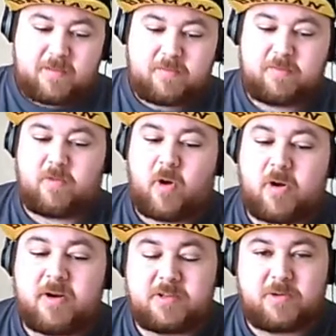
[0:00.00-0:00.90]
not
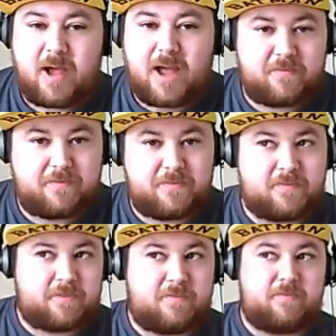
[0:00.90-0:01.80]
only do you have
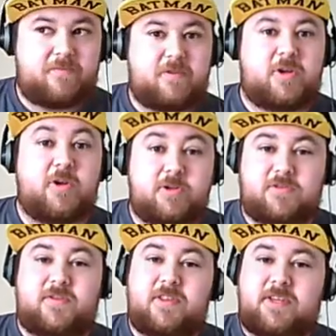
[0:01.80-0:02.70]
use
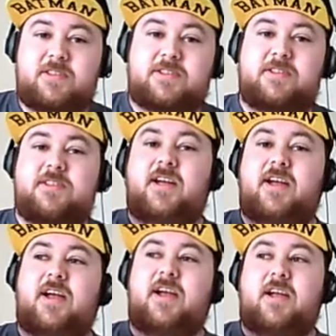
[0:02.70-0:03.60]
for these
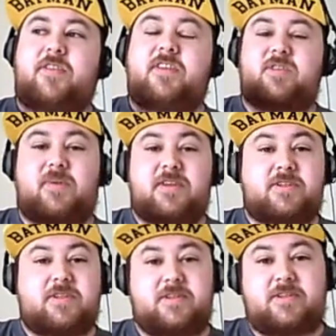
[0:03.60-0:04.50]

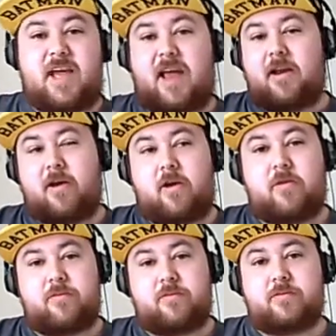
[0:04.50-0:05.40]
splintered and
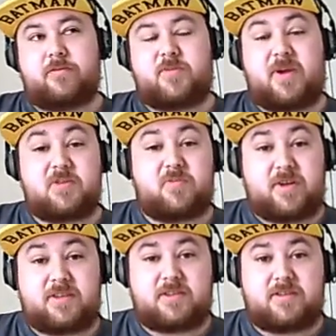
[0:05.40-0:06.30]
alone Space
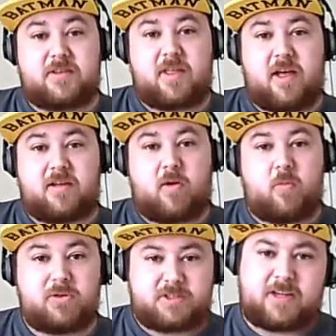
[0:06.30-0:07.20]
Marines that
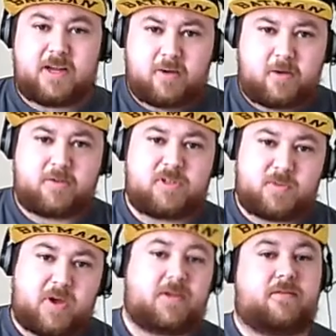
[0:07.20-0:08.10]
want to stay loyal
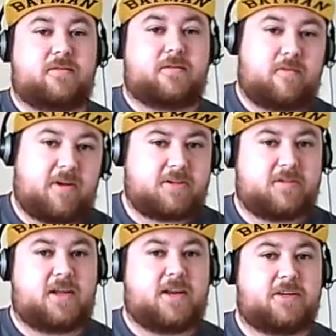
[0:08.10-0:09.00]
despite the rest of
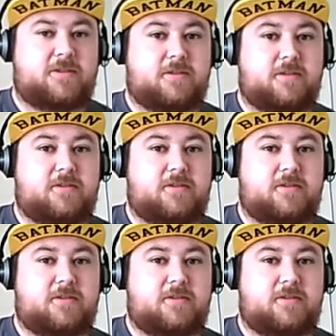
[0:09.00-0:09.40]
their legion